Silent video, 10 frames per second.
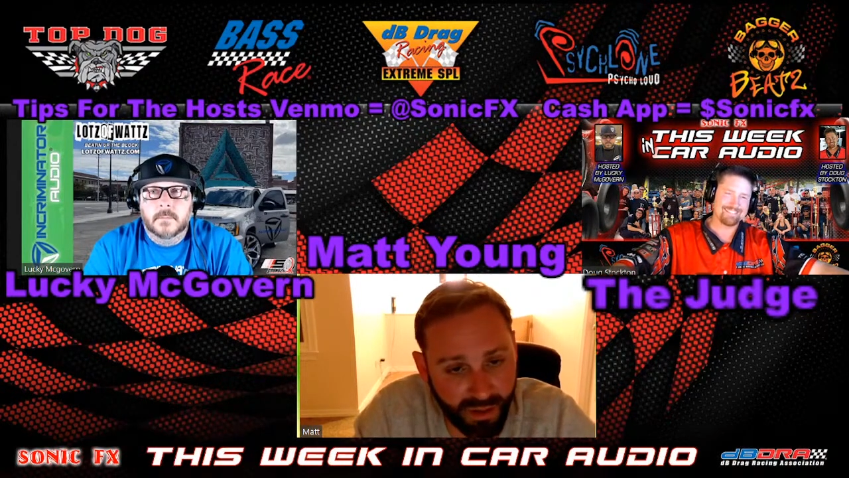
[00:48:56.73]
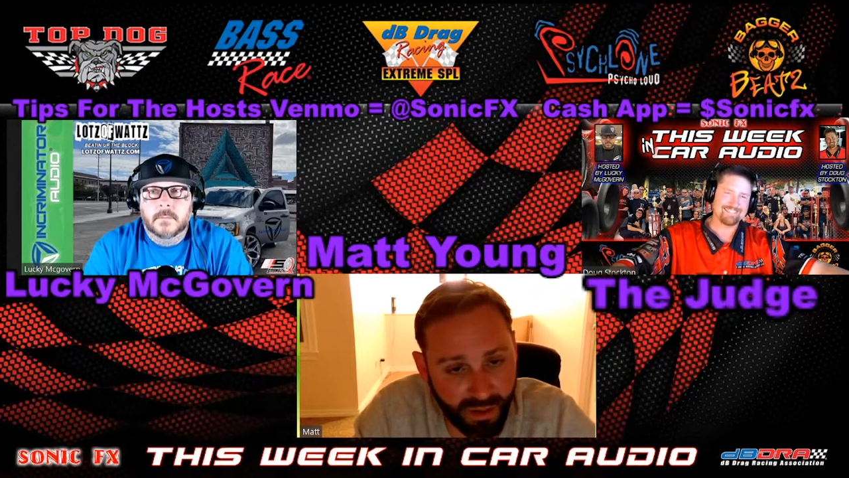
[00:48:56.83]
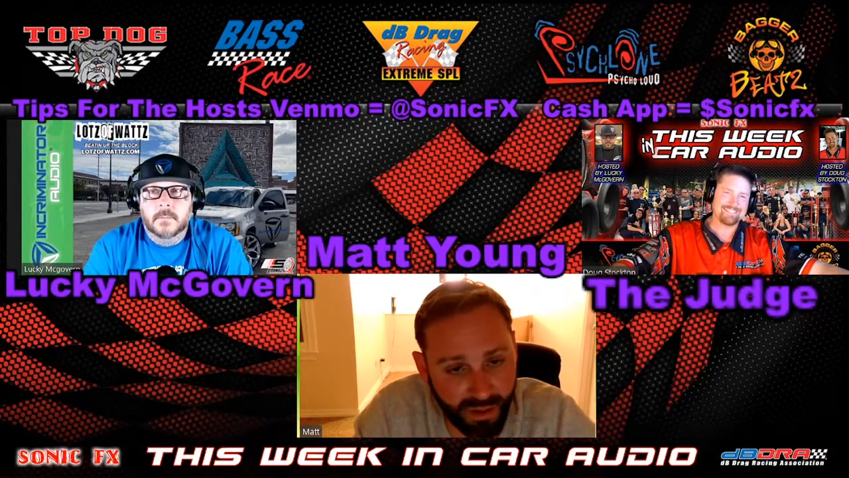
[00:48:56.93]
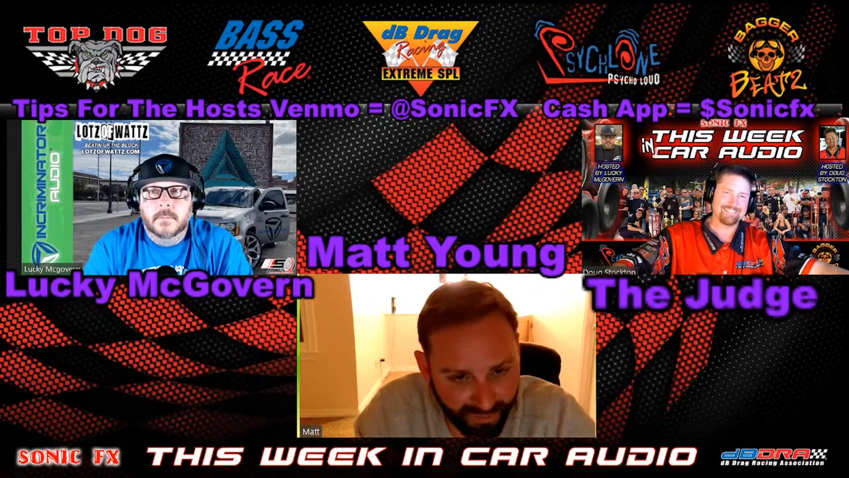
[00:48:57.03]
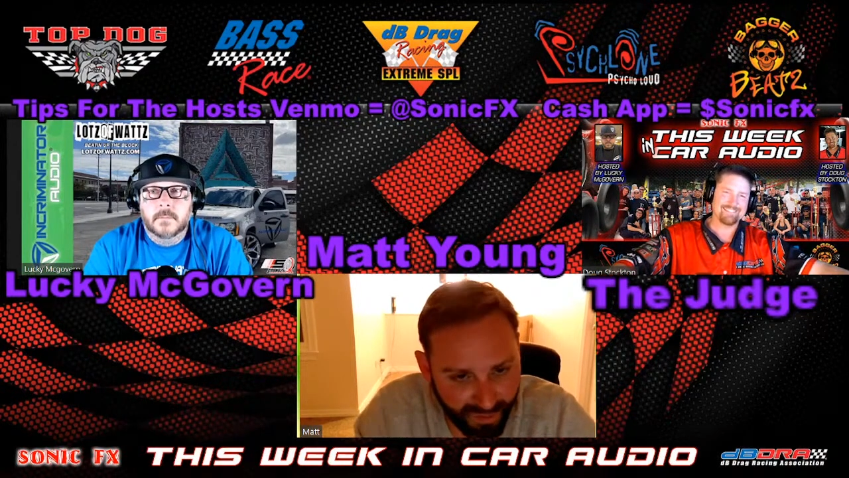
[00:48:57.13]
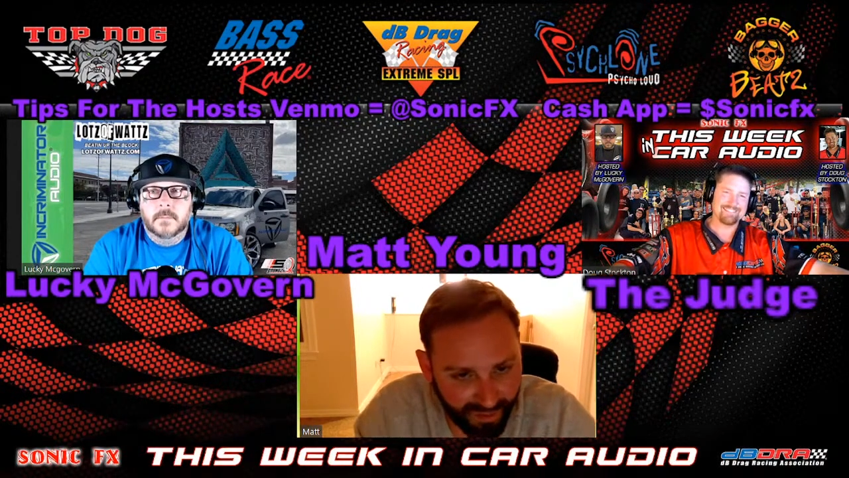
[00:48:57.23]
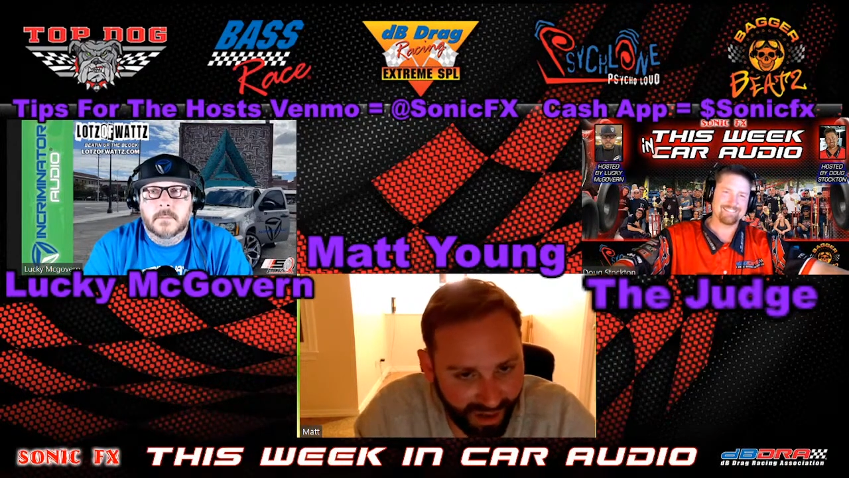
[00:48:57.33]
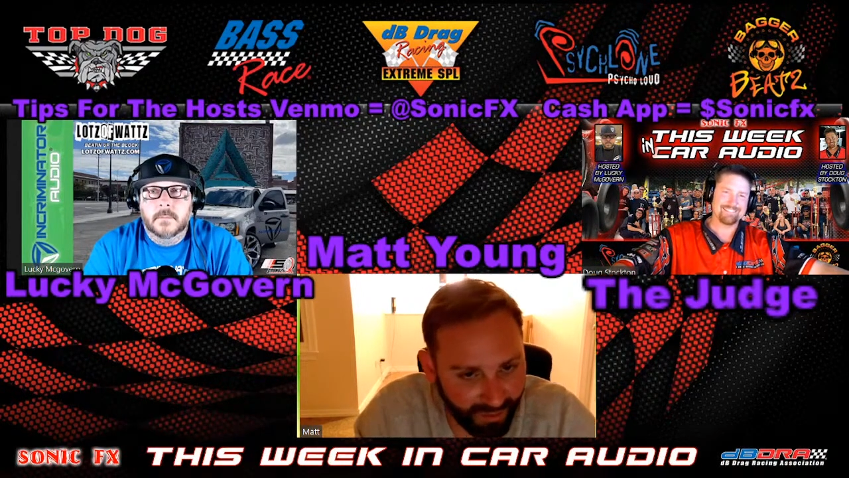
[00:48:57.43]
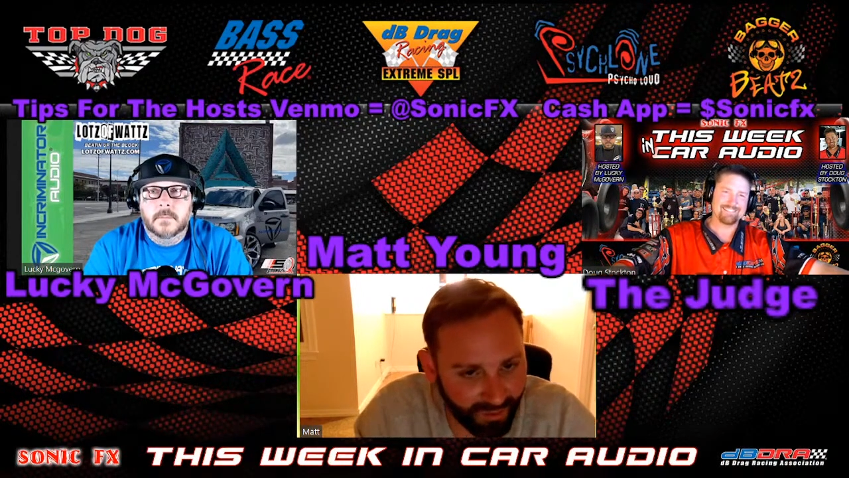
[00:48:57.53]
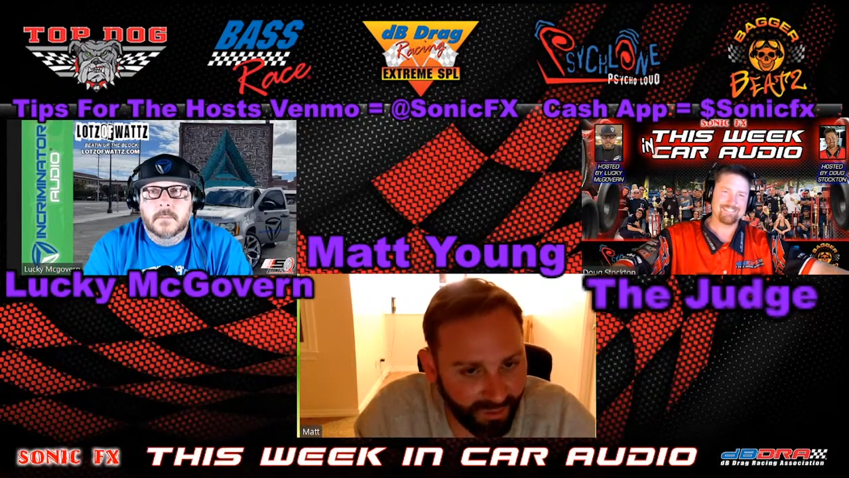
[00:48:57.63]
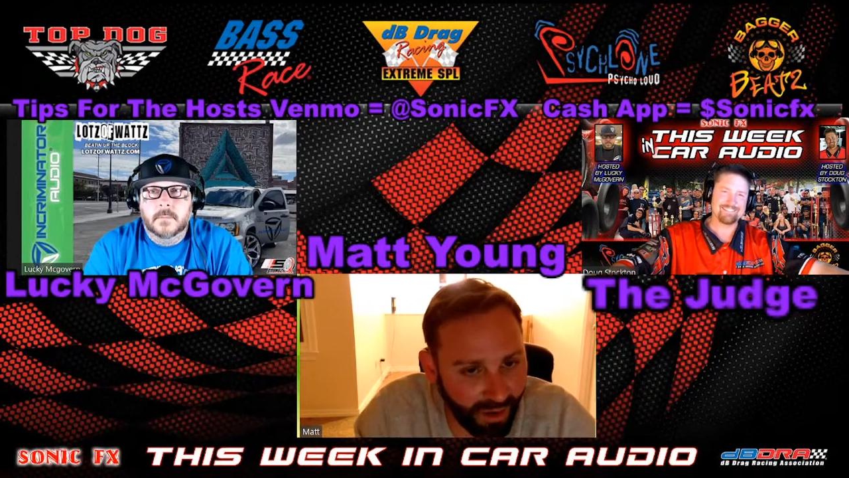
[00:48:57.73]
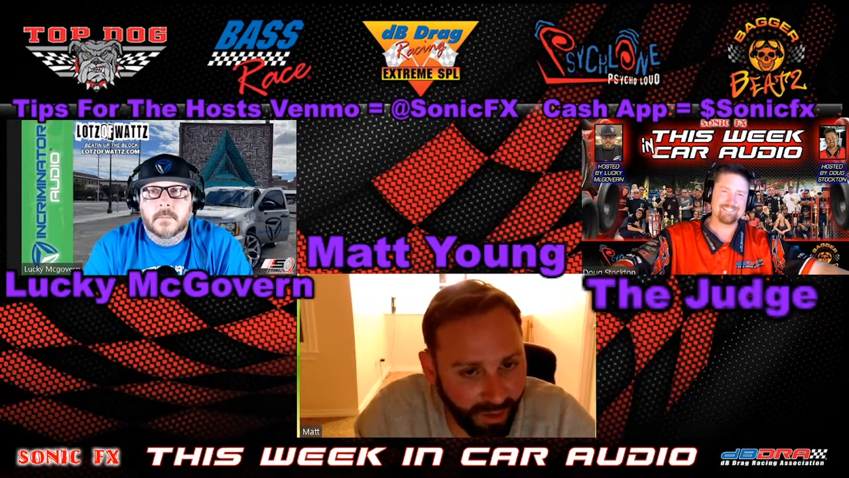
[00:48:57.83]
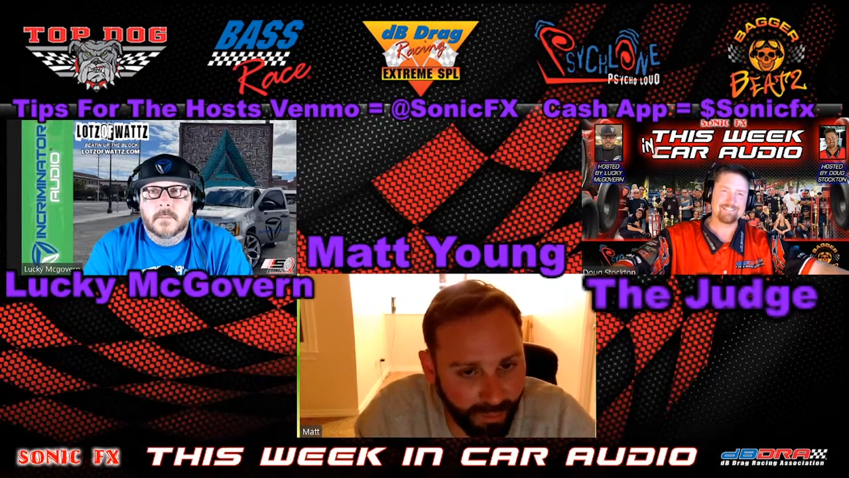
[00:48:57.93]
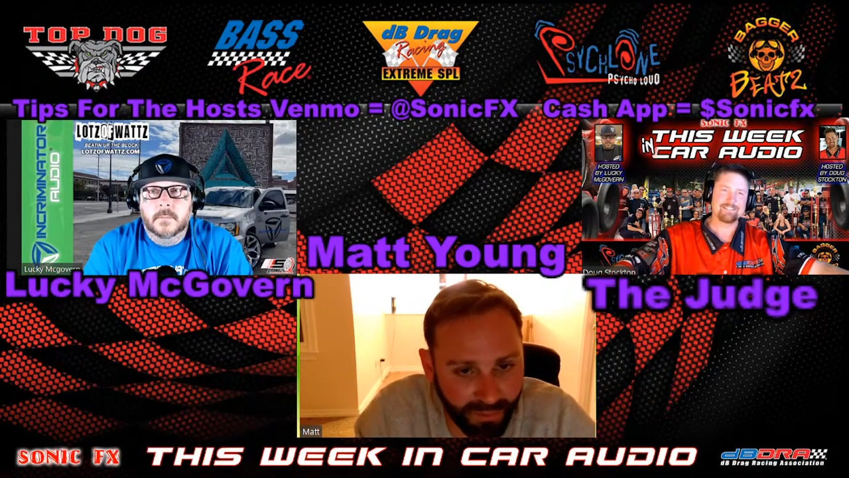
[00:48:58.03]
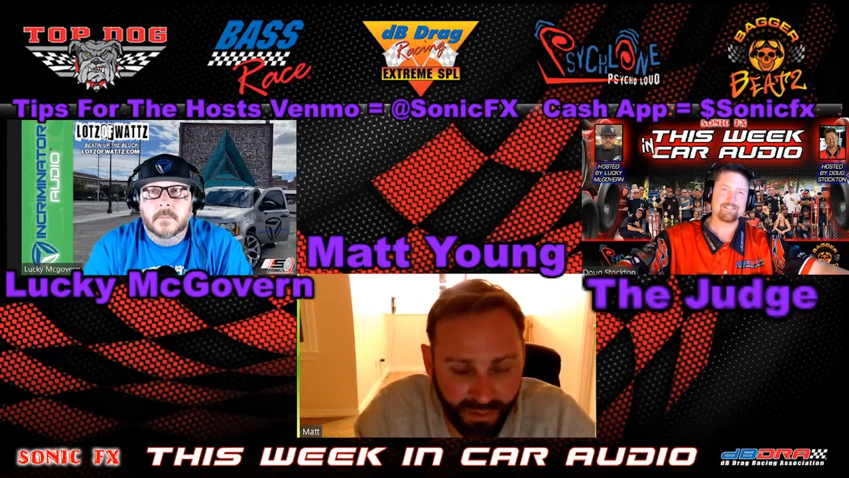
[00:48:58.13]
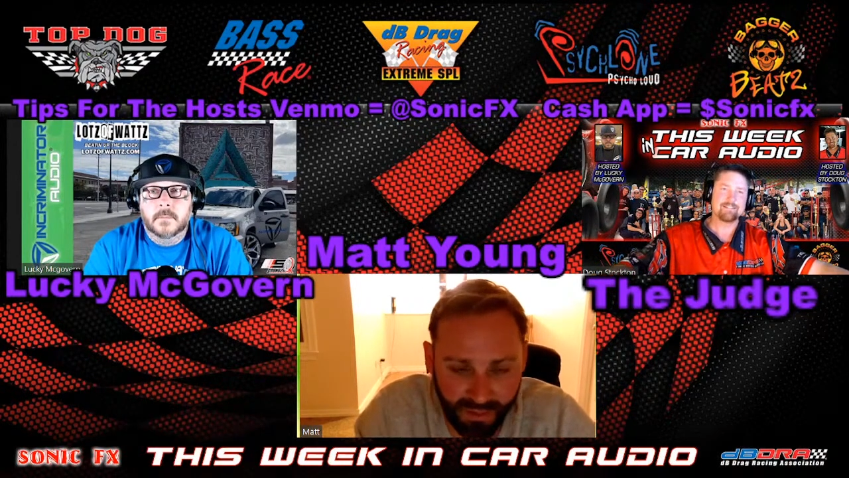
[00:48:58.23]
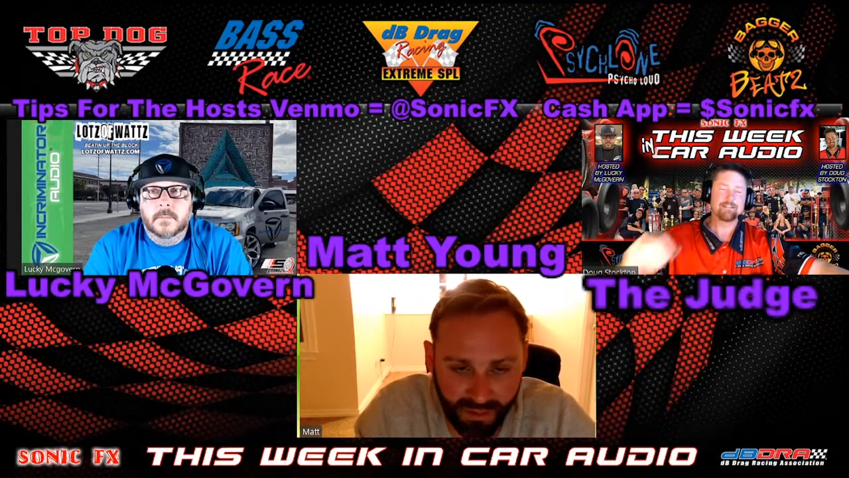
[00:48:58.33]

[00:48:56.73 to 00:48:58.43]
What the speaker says: Down for Sound Shop,